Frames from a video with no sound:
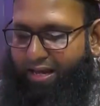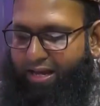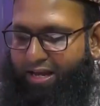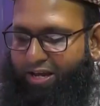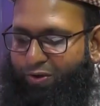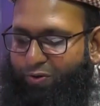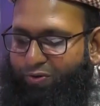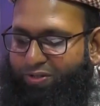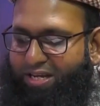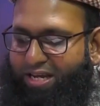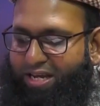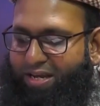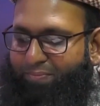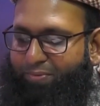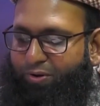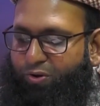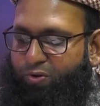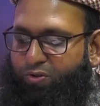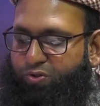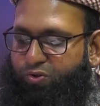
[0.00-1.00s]
You see,
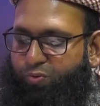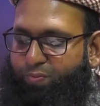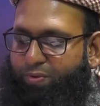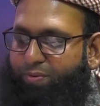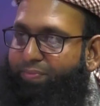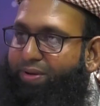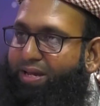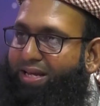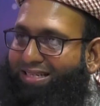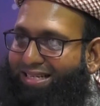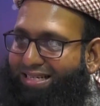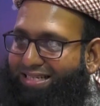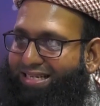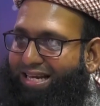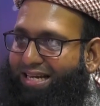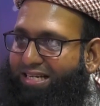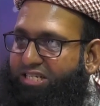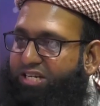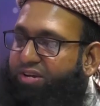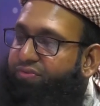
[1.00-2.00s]
because human beings are
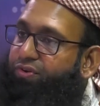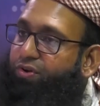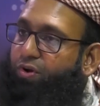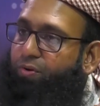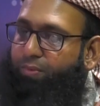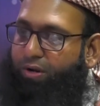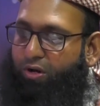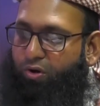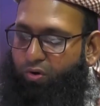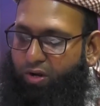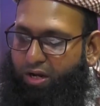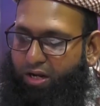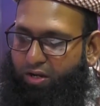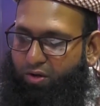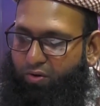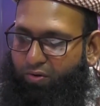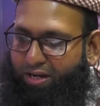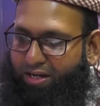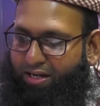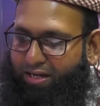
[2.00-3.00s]
such. If you don't look at
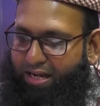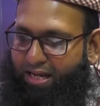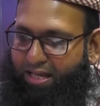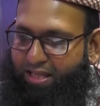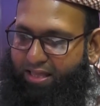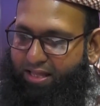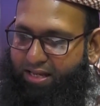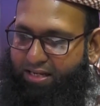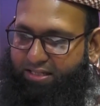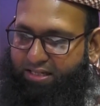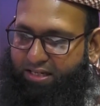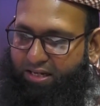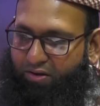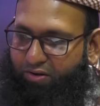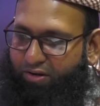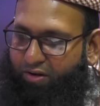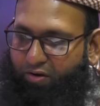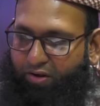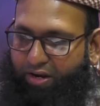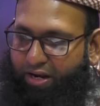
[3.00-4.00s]
look at an atheist
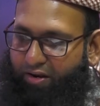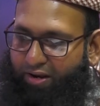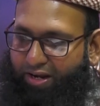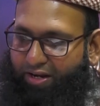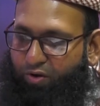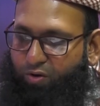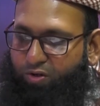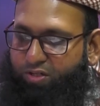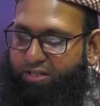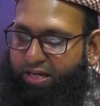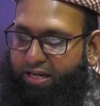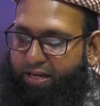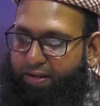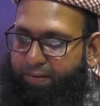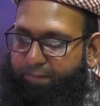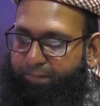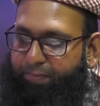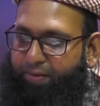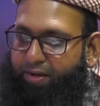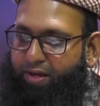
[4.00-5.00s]
or, or an agnostic,
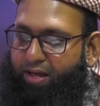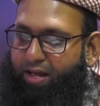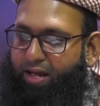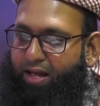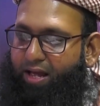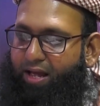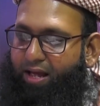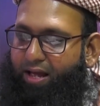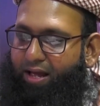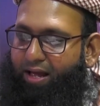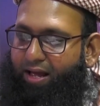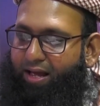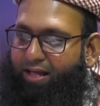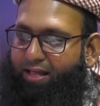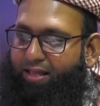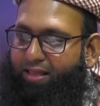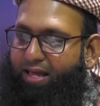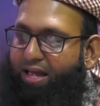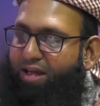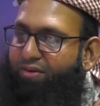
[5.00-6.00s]

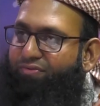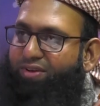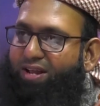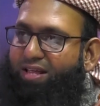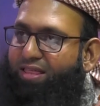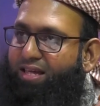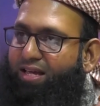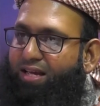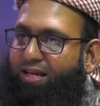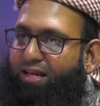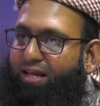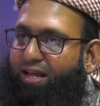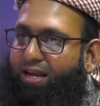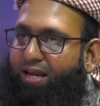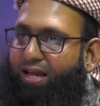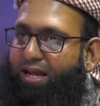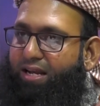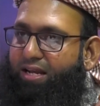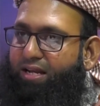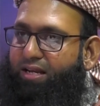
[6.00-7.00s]
they have nothing
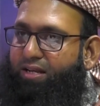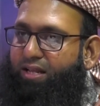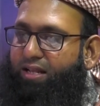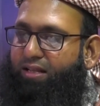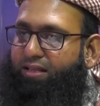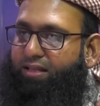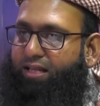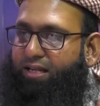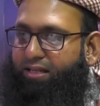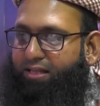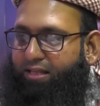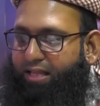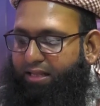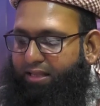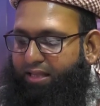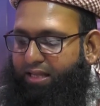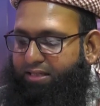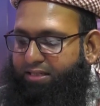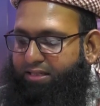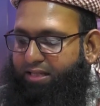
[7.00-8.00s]
really that, that, that
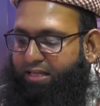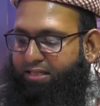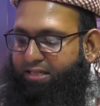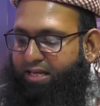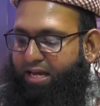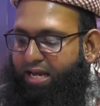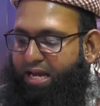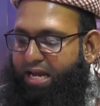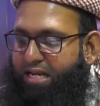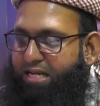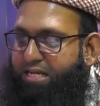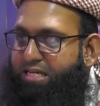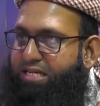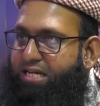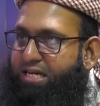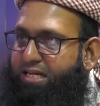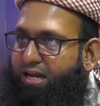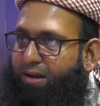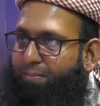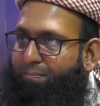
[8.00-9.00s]
there's, that's an
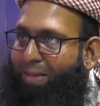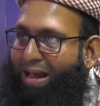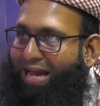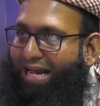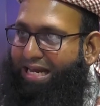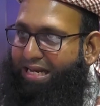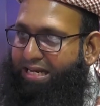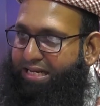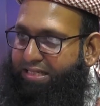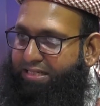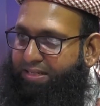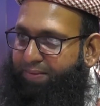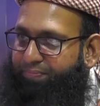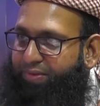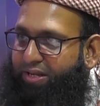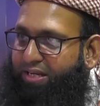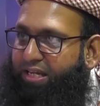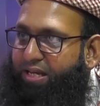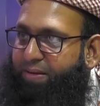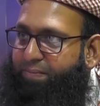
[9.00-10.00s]
internal mechanism
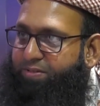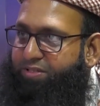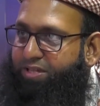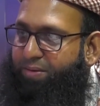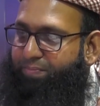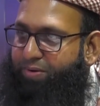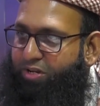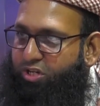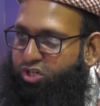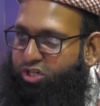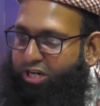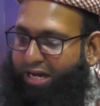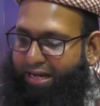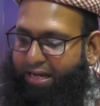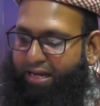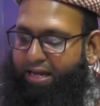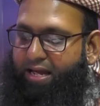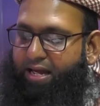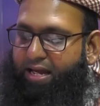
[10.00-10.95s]
that keeps them in check.